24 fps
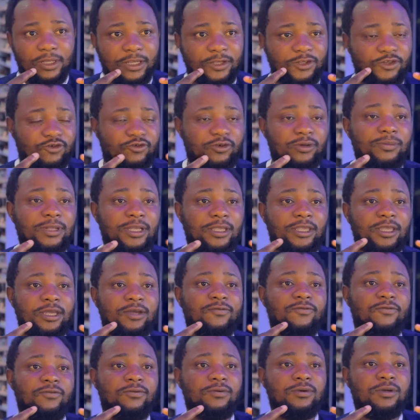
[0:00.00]
Extremely
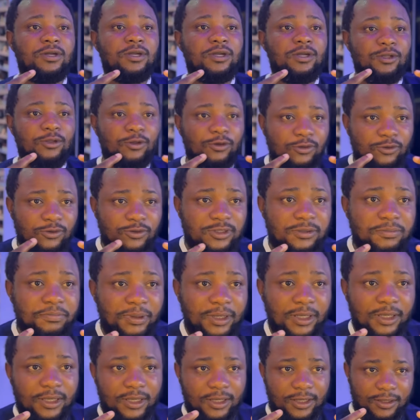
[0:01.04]
careful not to
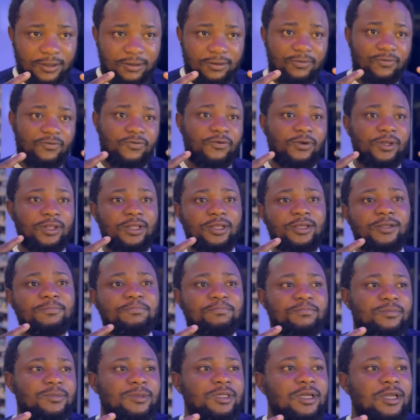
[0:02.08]
speak freely.
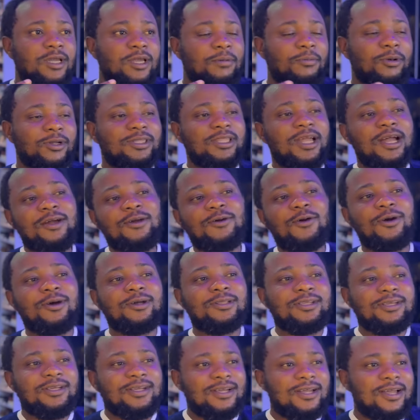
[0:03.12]
But thank
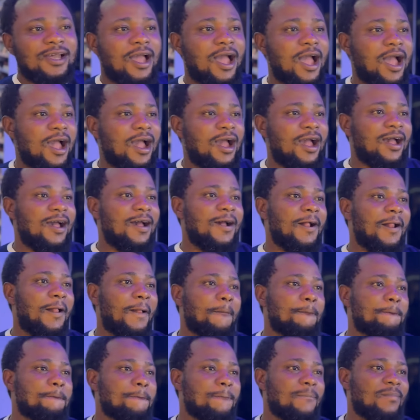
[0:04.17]
God,
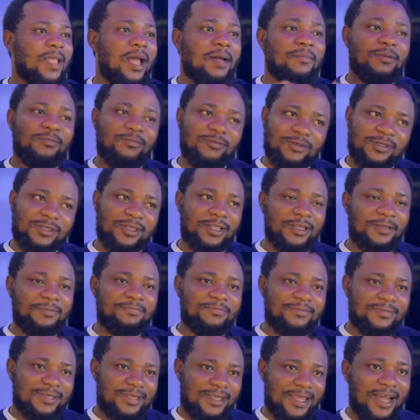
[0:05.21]
I'm a
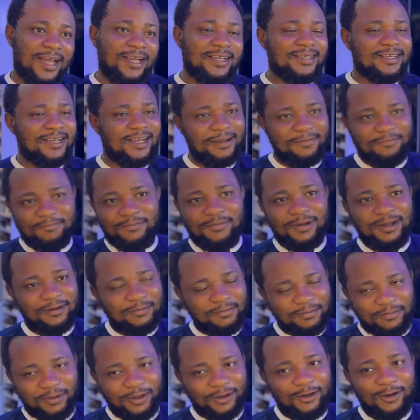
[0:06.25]
Muslim, yeah,
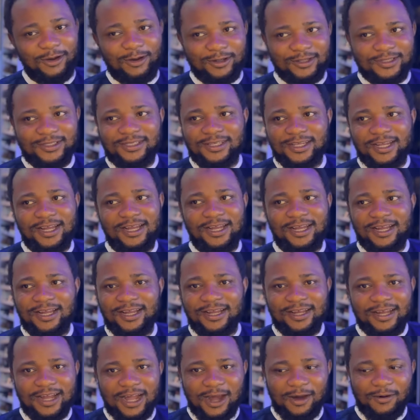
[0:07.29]
because
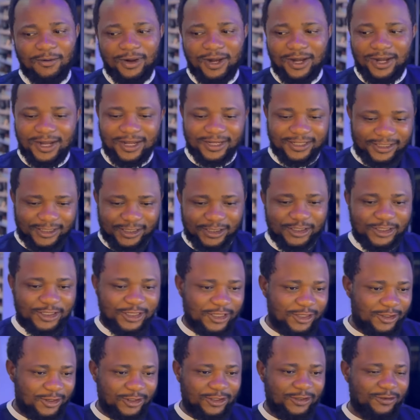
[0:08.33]
our
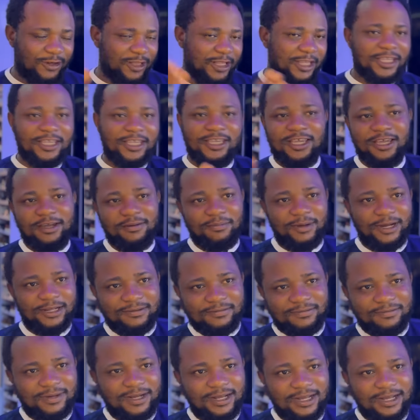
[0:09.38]
teaching doesn't really care about